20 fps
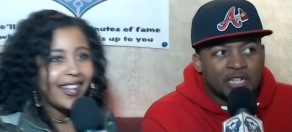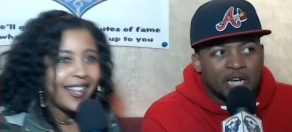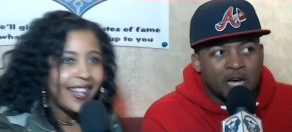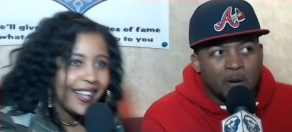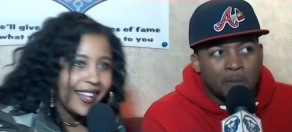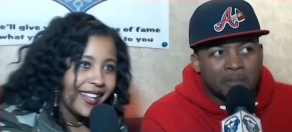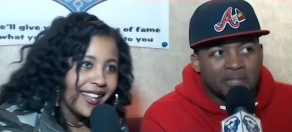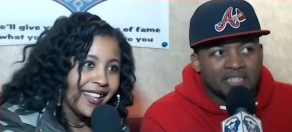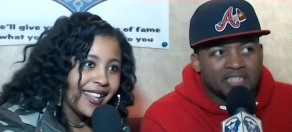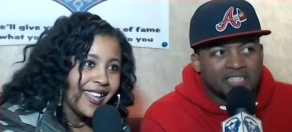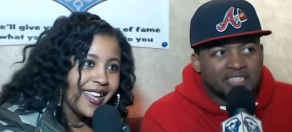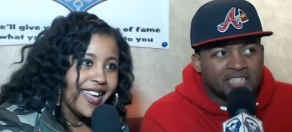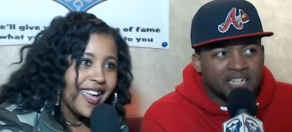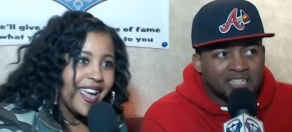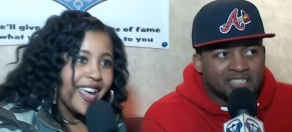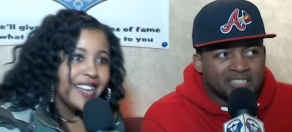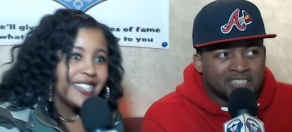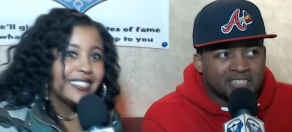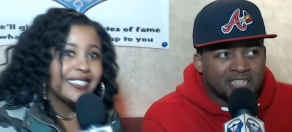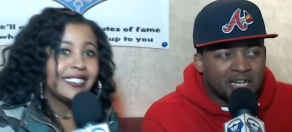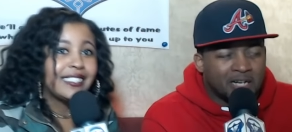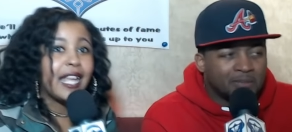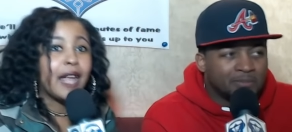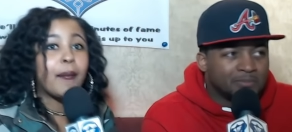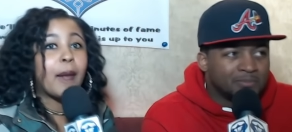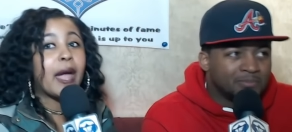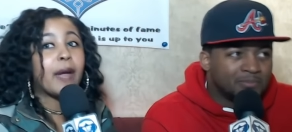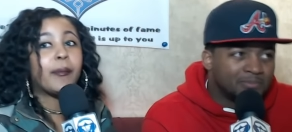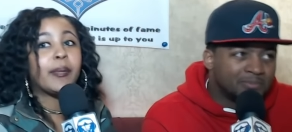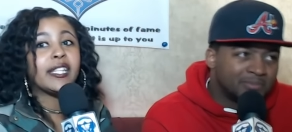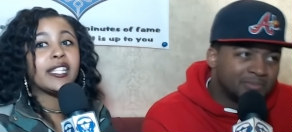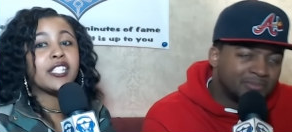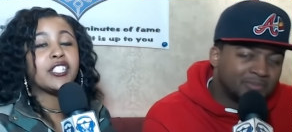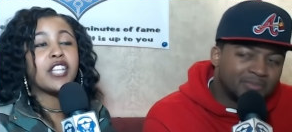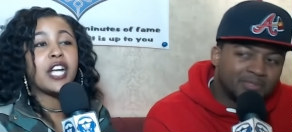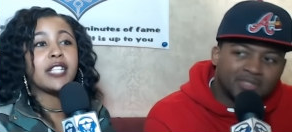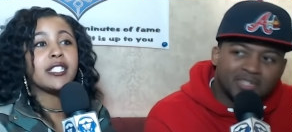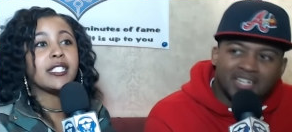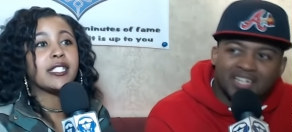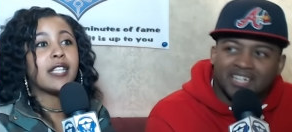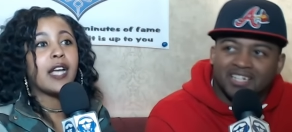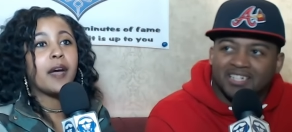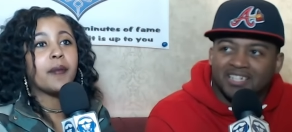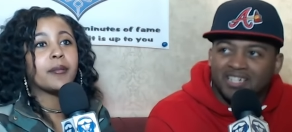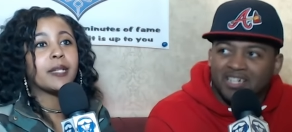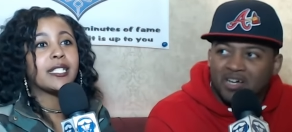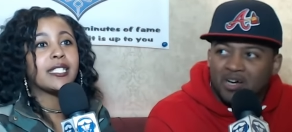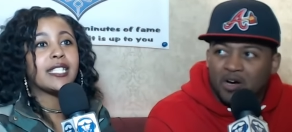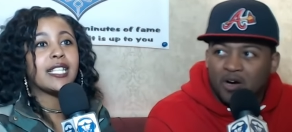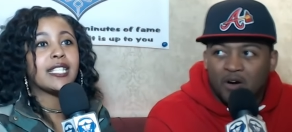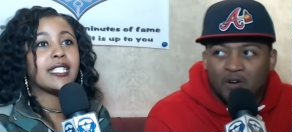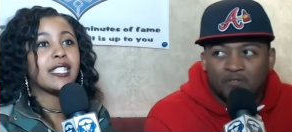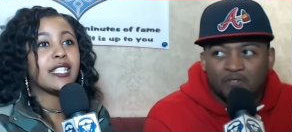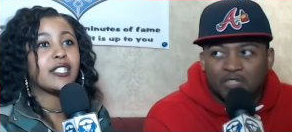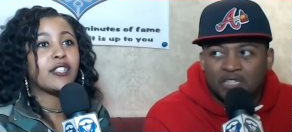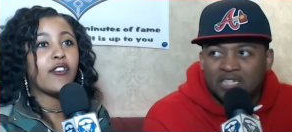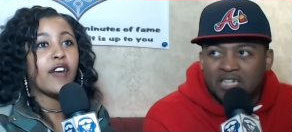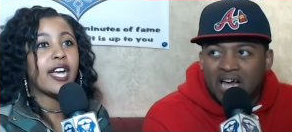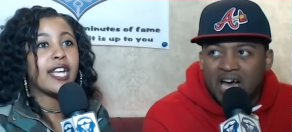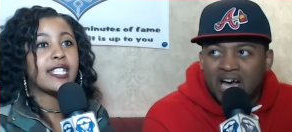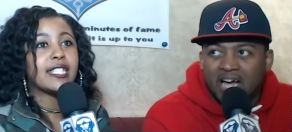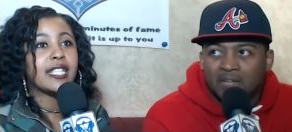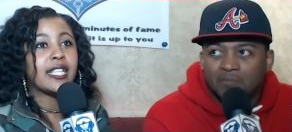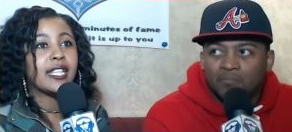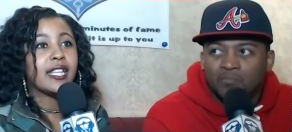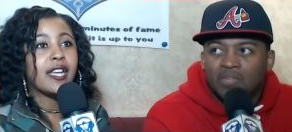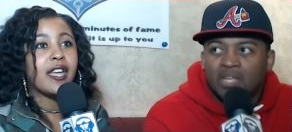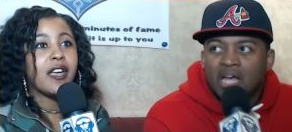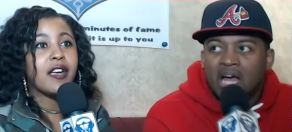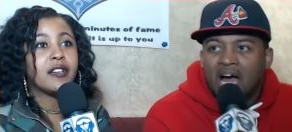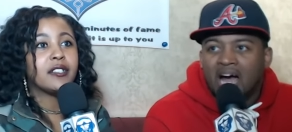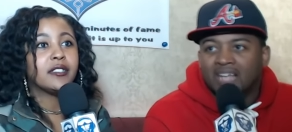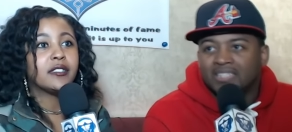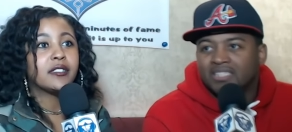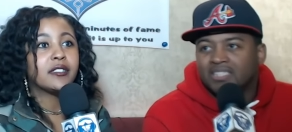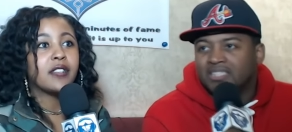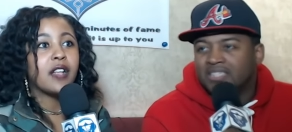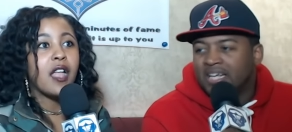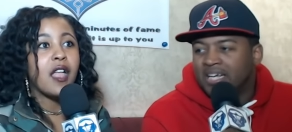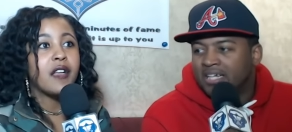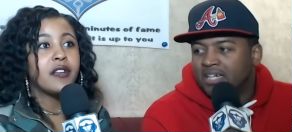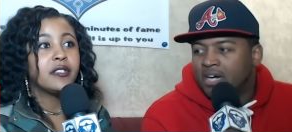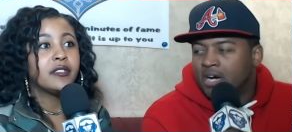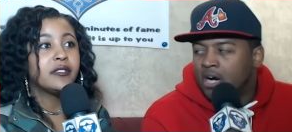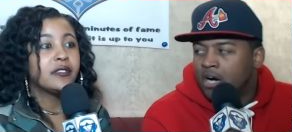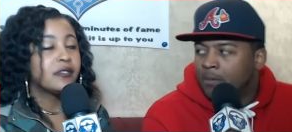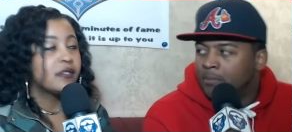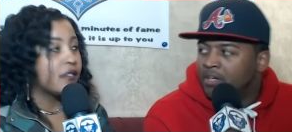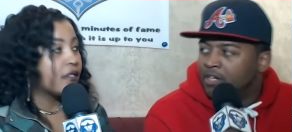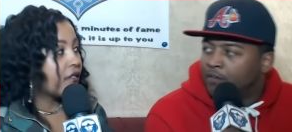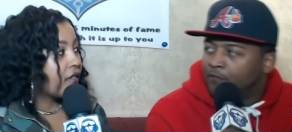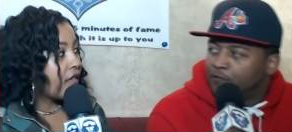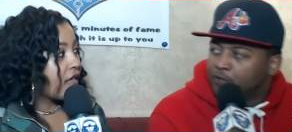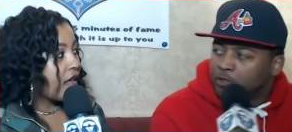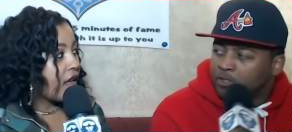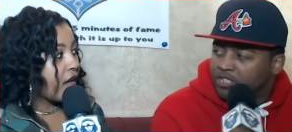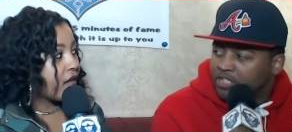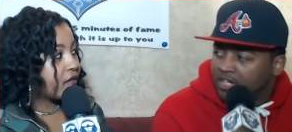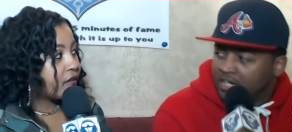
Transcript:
Speaker 1: don't beat the judges up. They
Speaker 2: might beat the judges up because this Hopefully is crazy.
Speaker 1: Not. I just think um, in the future,